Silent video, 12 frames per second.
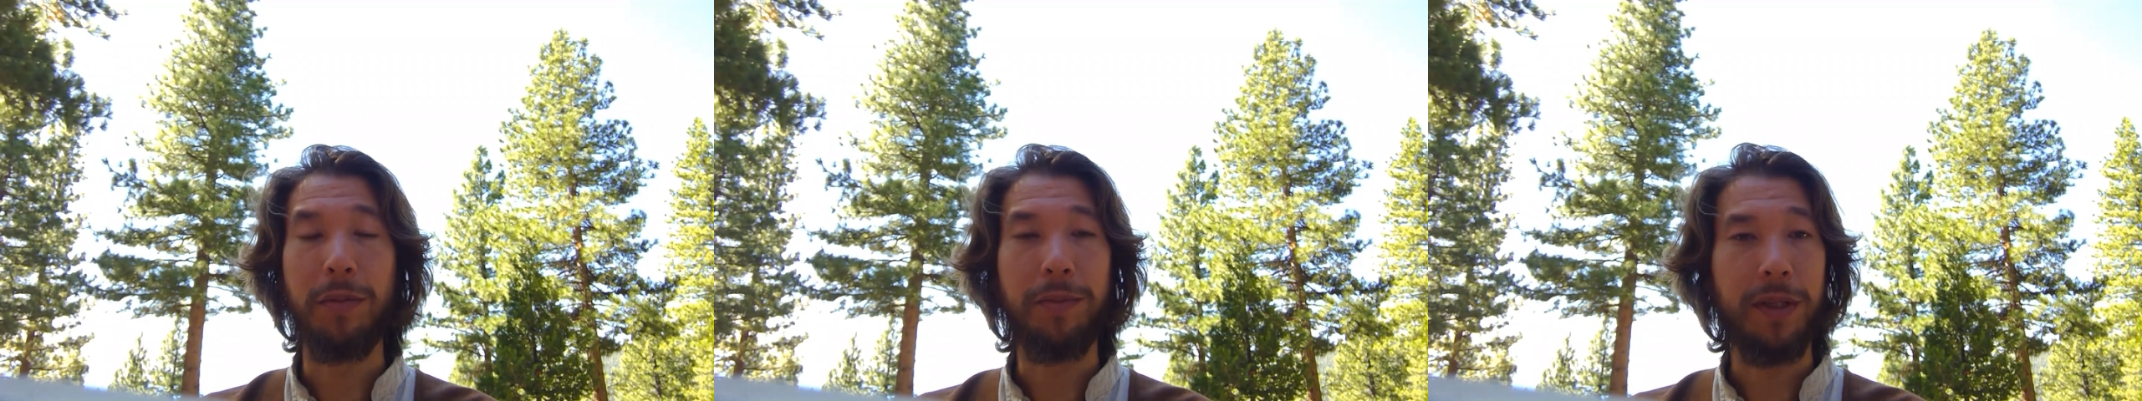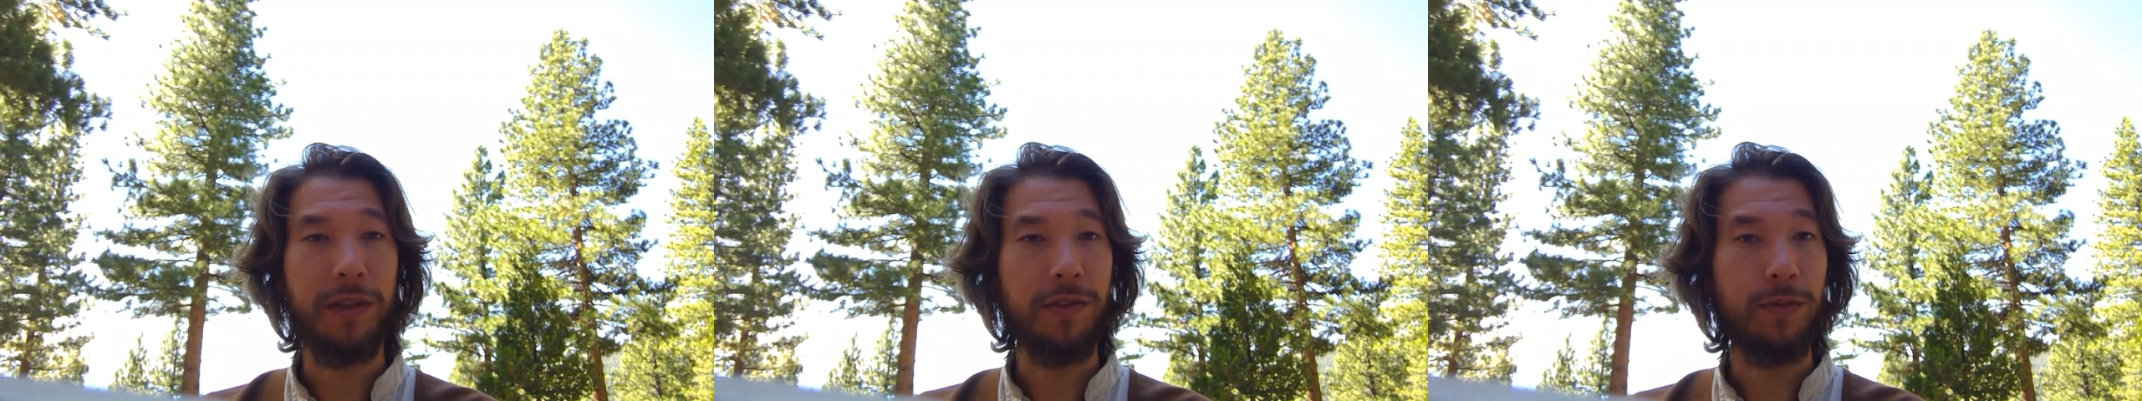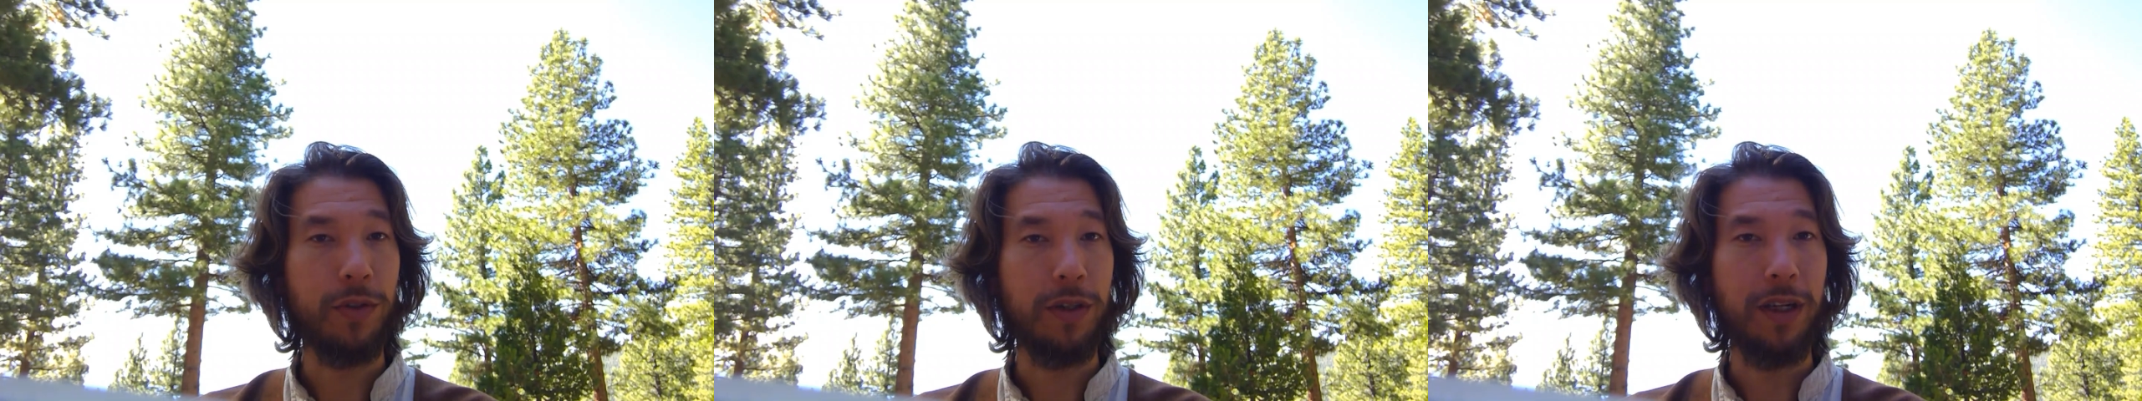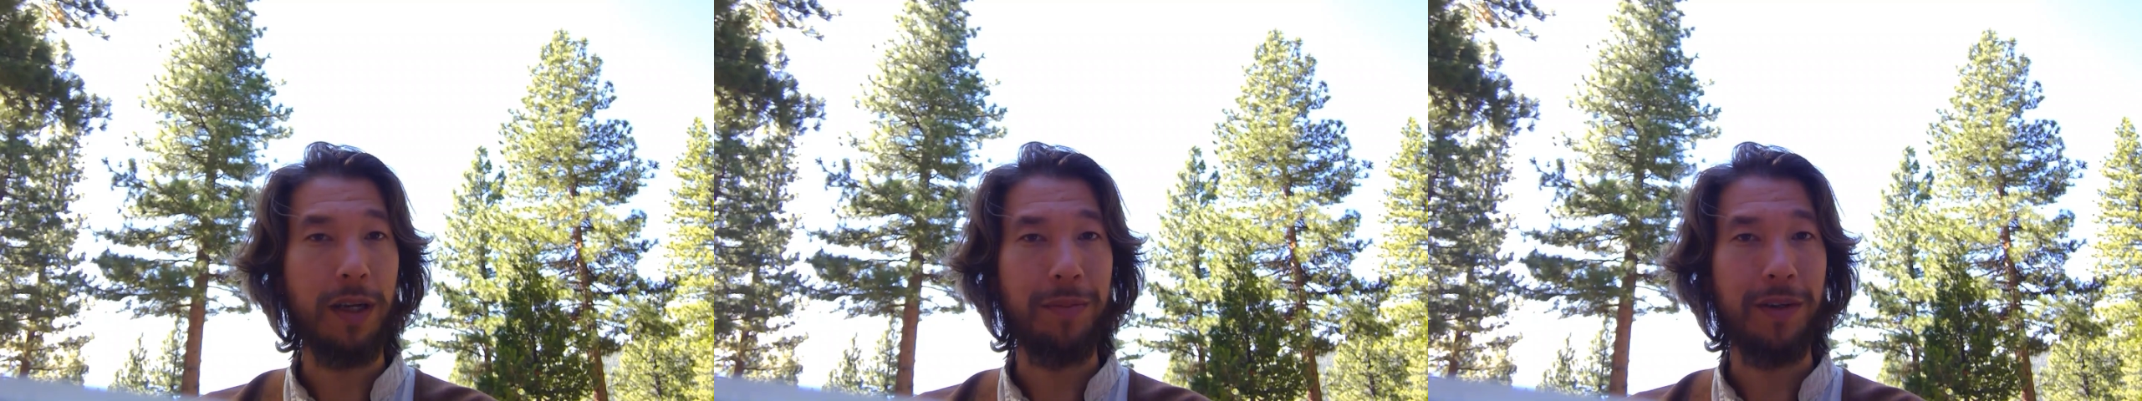a place of joy
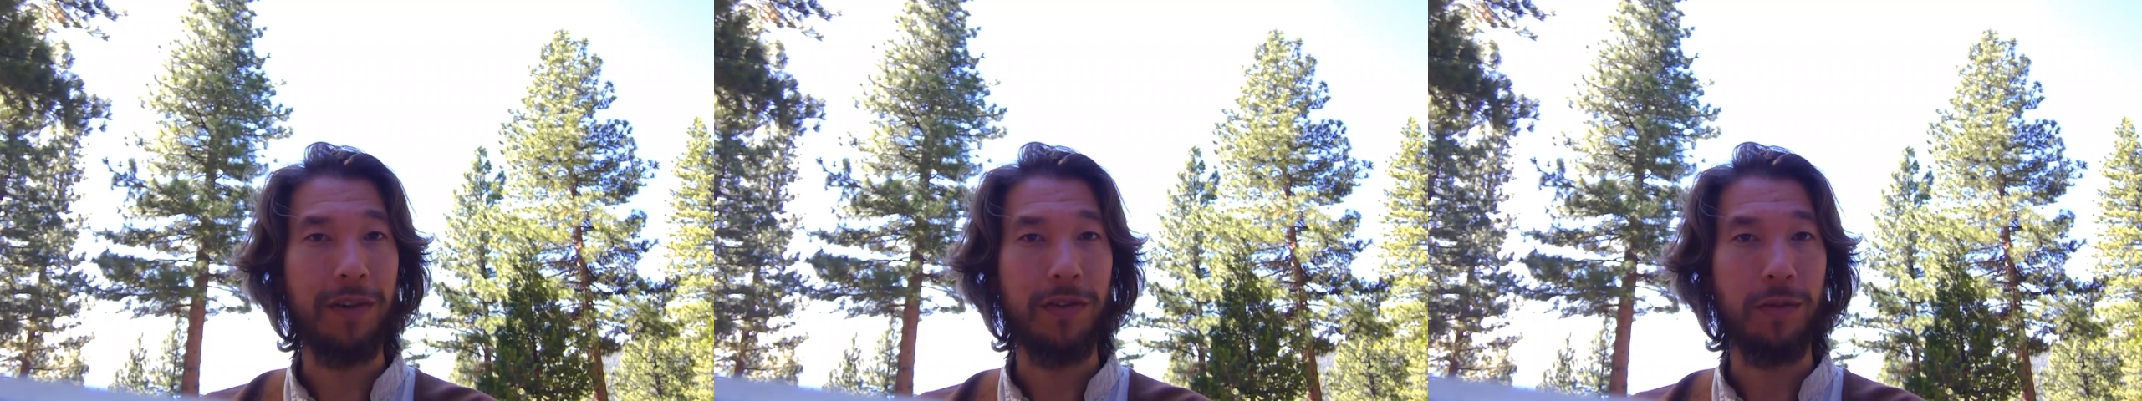and happiness,